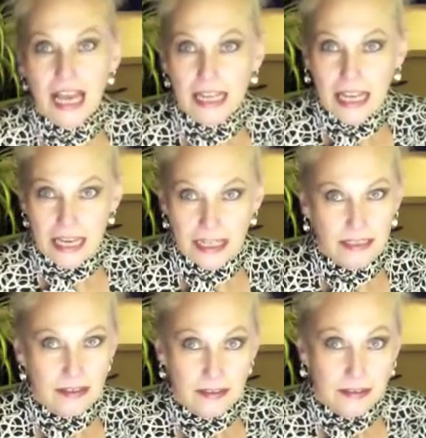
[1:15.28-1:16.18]
Gallet.
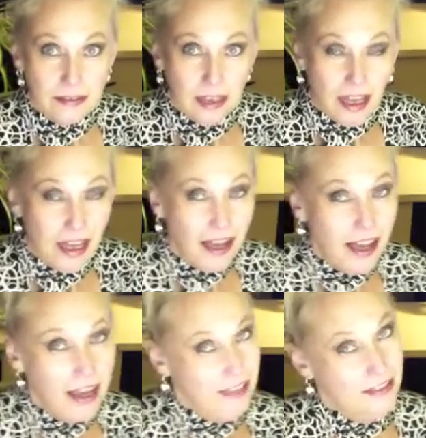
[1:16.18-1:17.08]

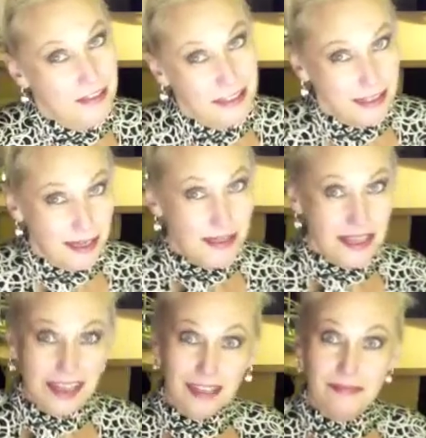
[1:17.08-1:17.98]
I think that's how you
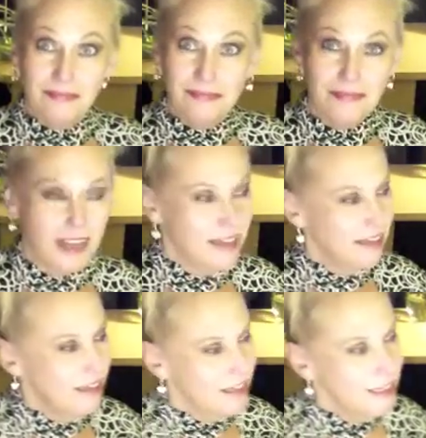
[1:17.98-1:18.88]
say it.
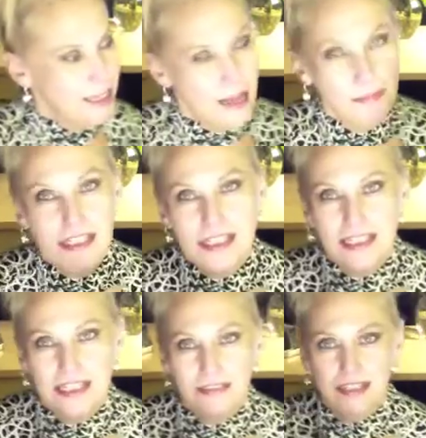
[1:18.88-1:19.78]
Let me
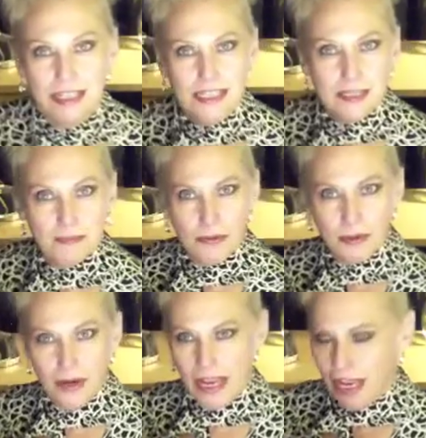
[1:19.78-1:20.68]
just give it a
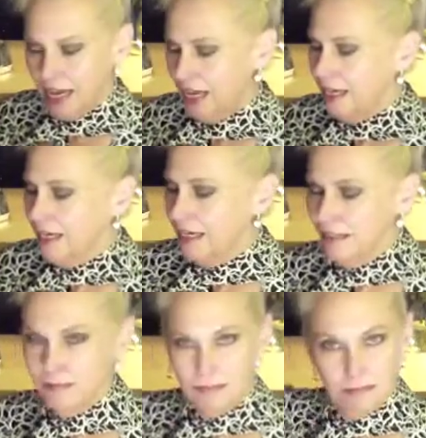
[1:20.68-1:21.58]
spray here.